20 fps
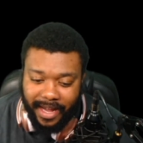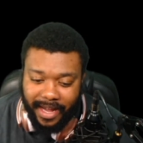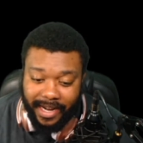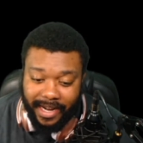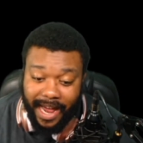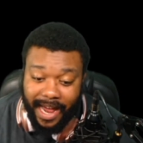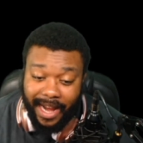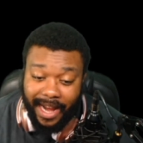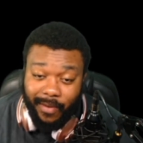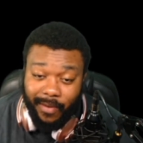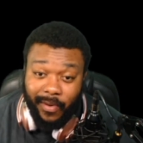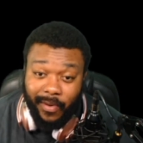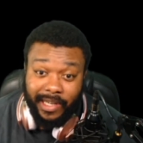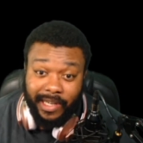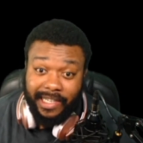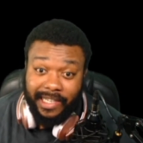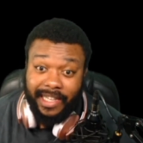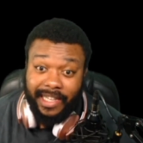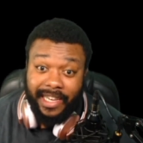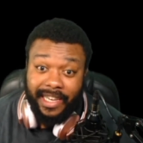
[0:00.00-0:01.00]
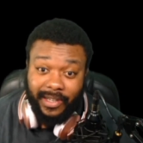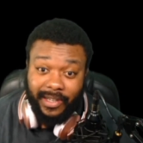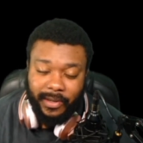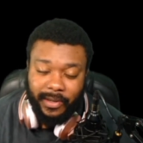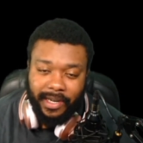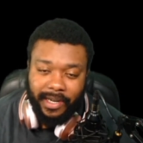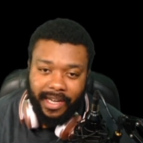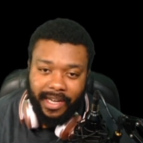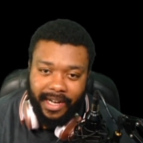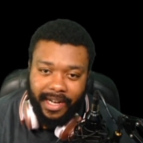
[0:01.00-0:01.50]
that it was this
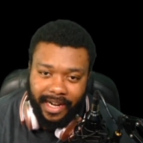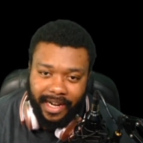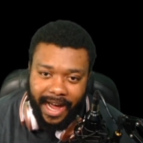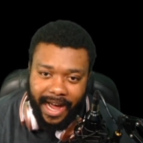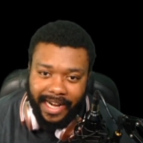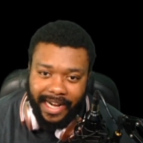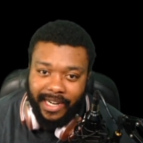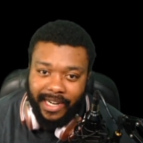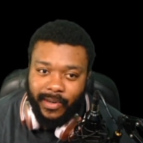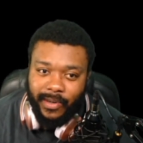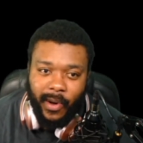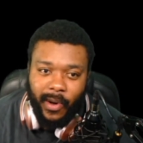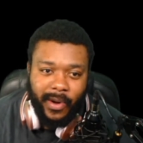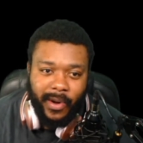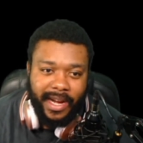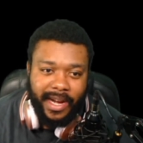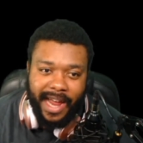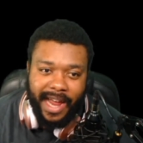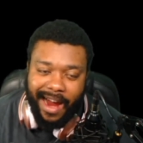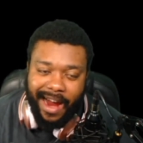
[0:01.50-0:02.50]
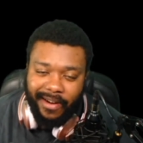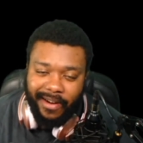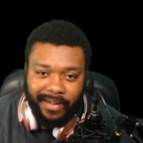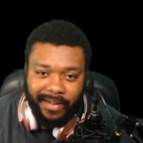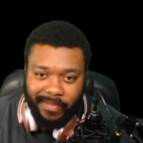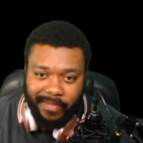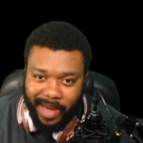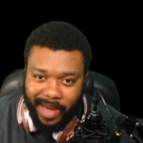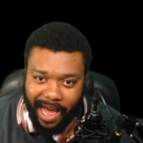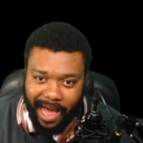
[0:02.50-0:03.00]
good. I didn't know the
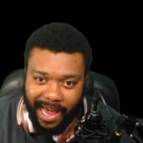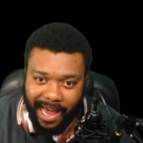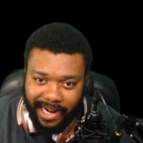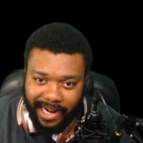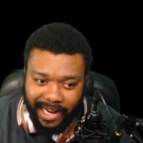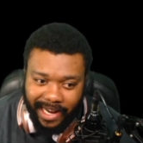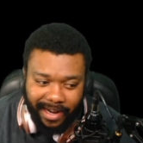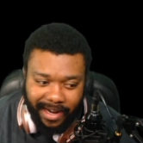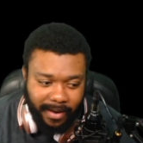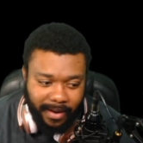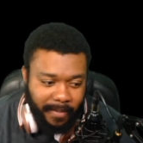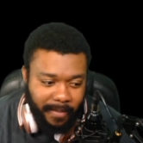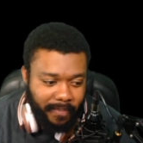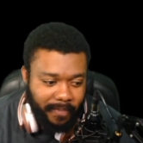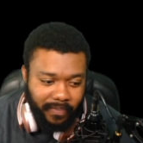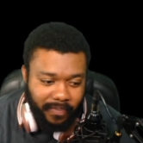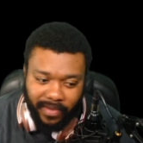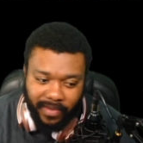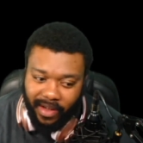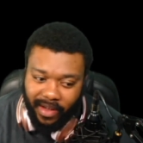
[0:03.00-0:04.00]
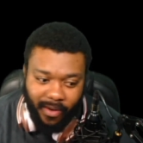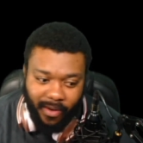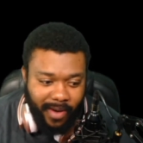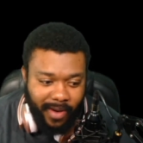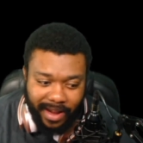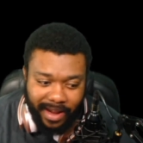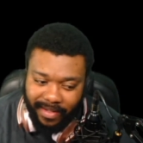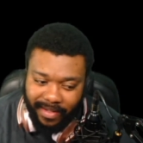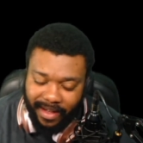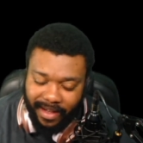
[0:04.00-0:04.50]
narrative behind it or
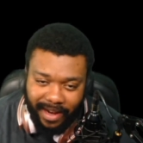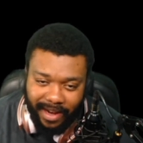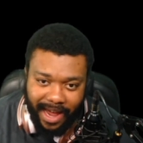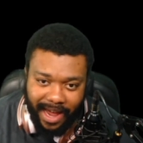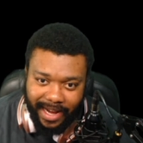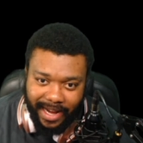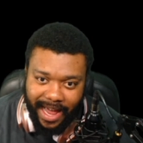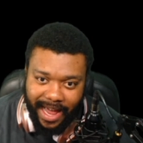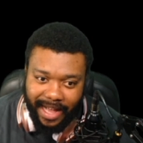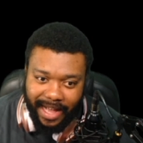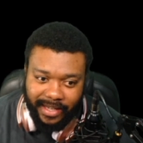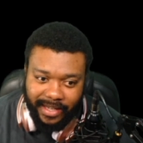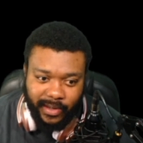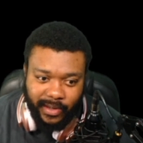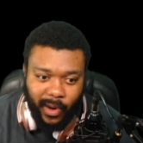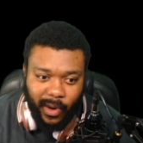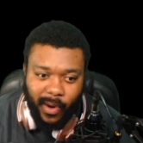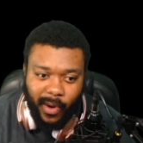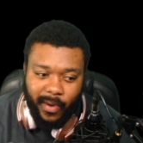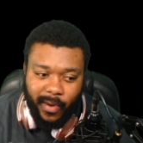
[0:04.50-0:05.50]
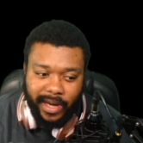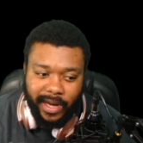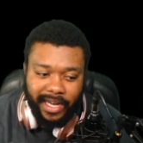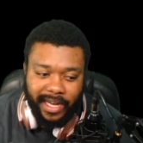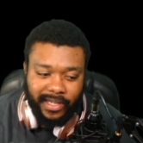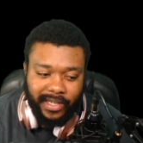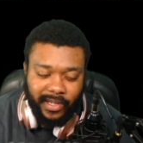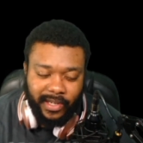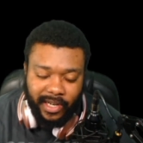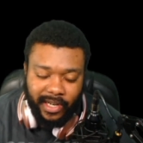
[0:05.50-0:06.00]
anything like that. So
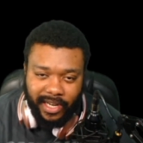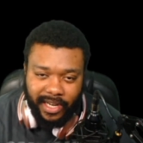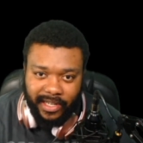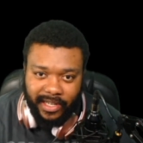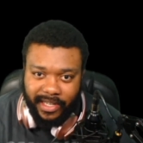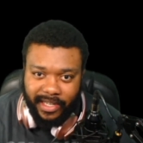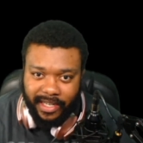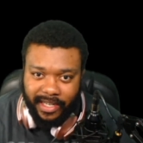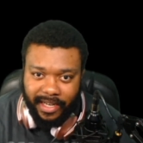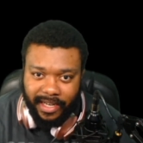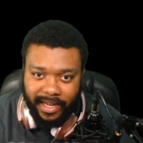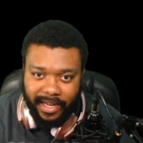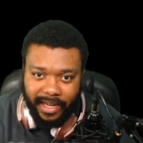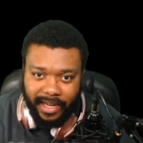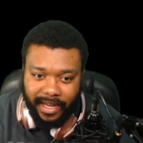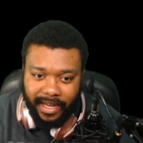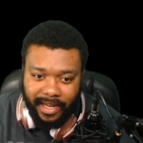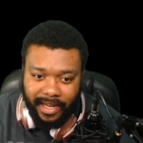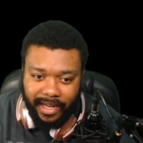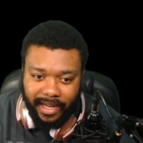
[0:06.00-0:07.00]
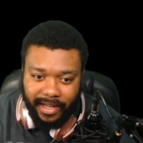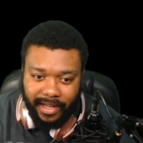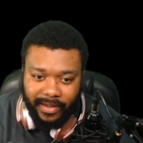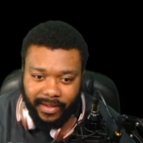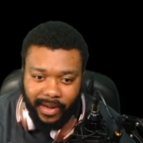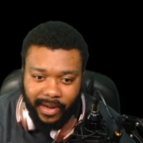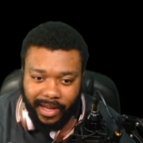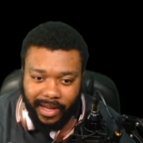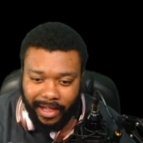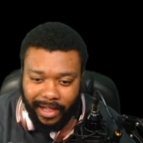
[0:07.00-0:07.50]
it's just
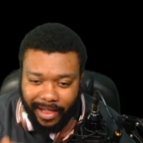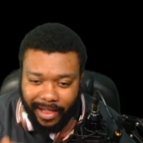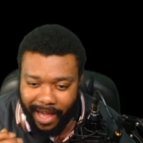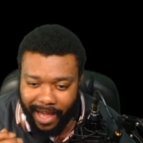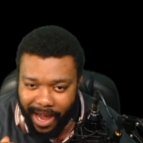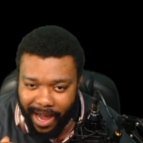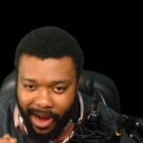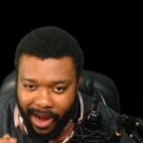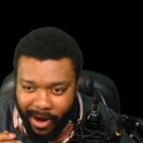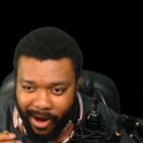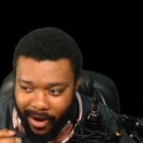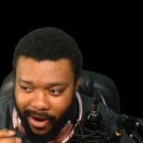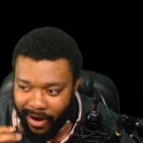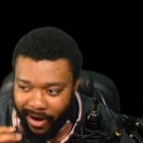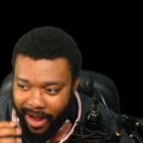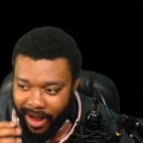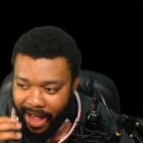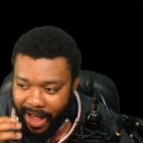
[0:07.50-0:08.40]
the clear